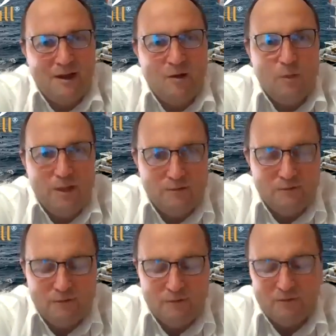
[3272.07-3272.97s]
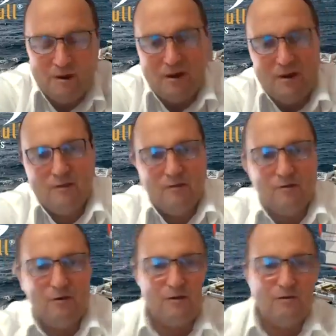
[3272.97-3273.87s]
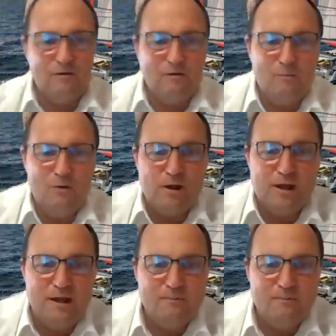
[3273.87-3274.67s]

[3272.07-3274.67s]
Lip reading: wind for you guys to communicate,